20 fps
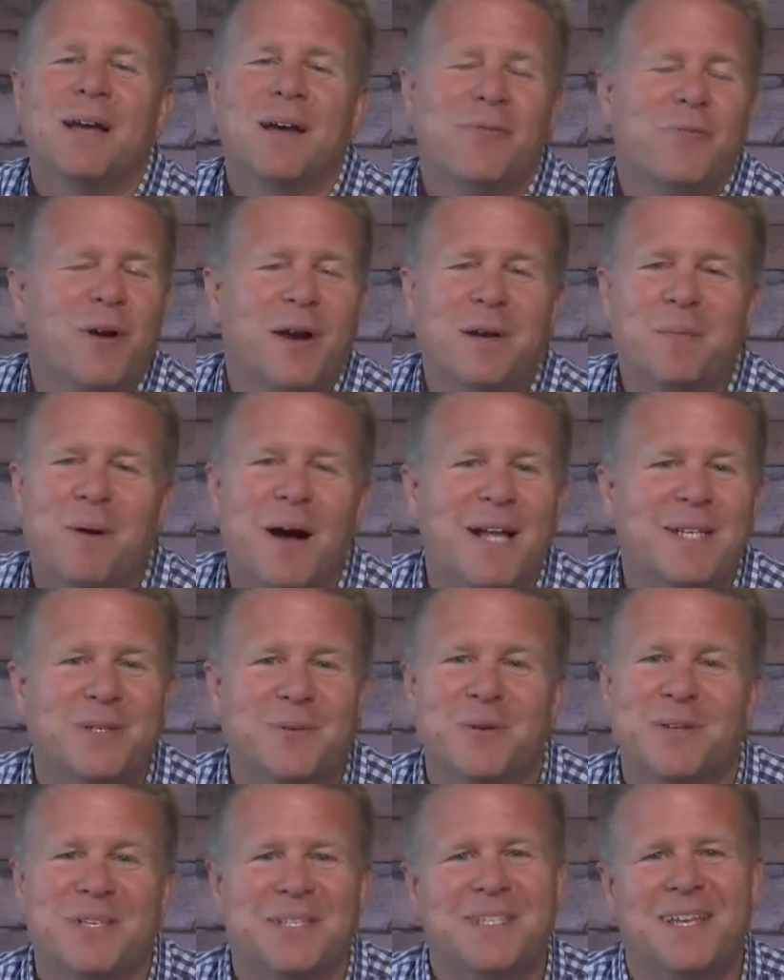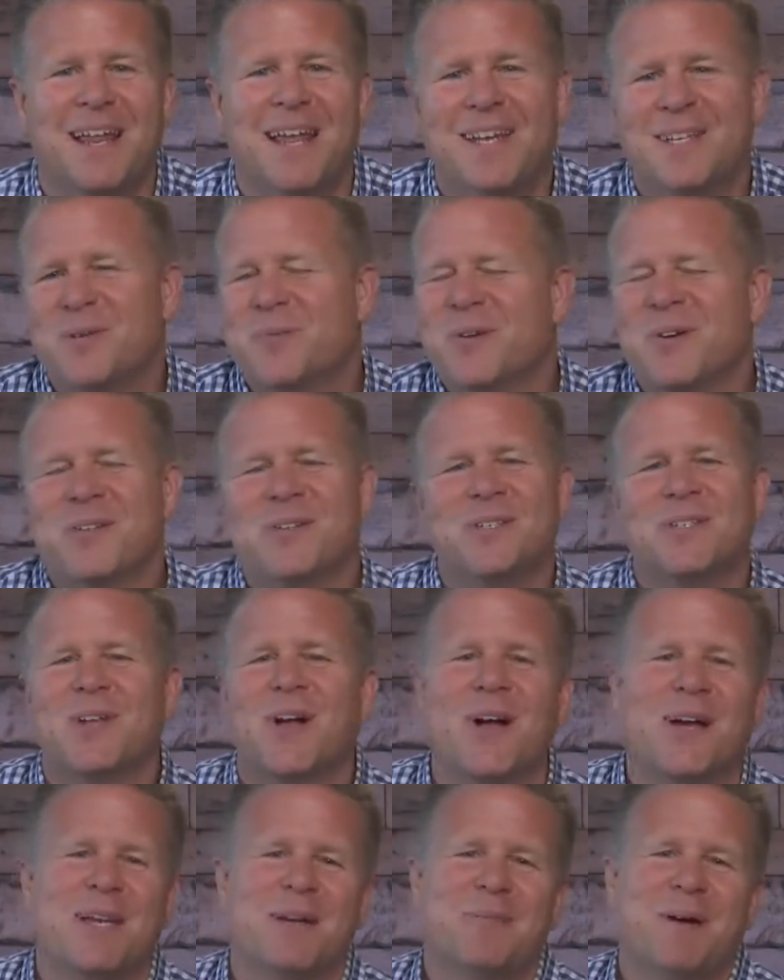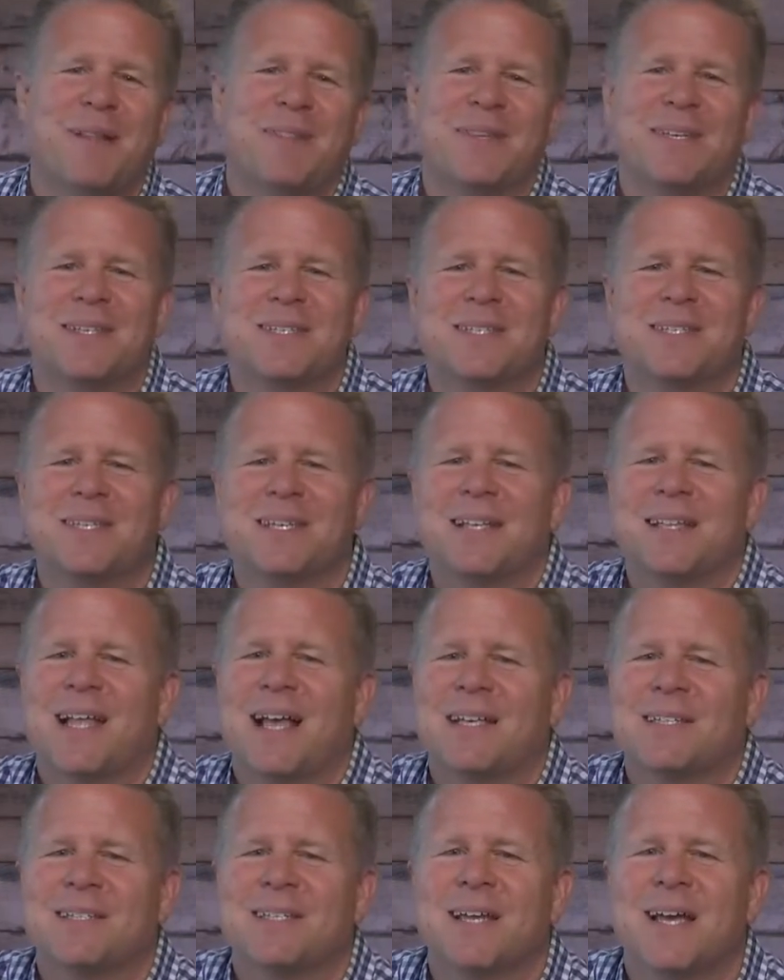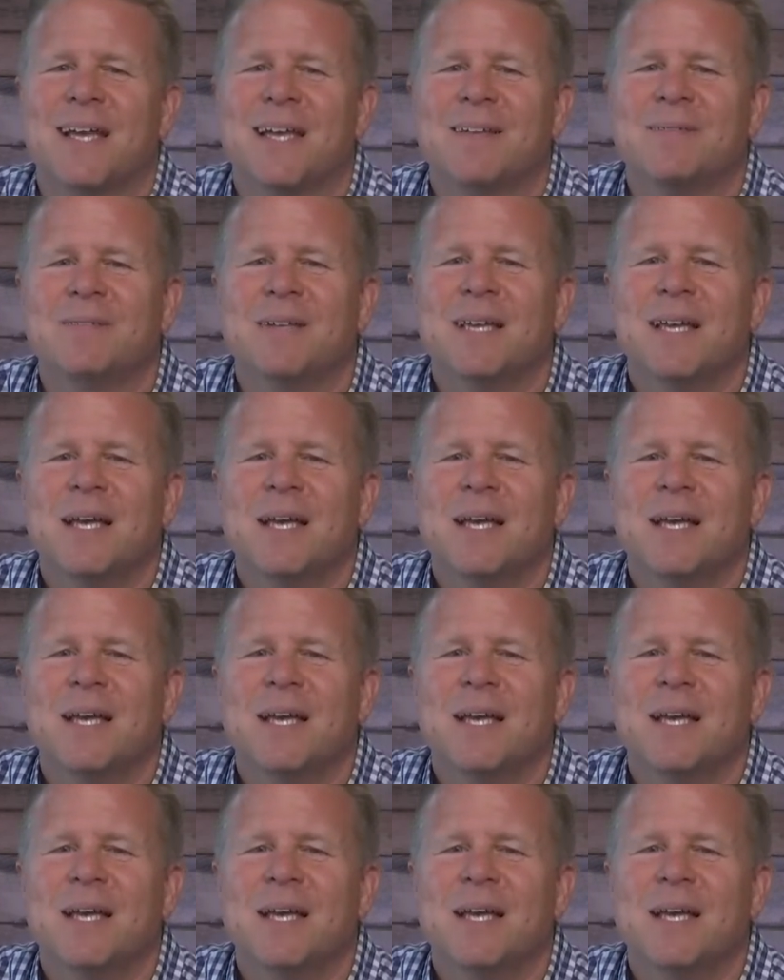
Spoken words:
A friend of mine's a real estate agent. We were just talking about this last night.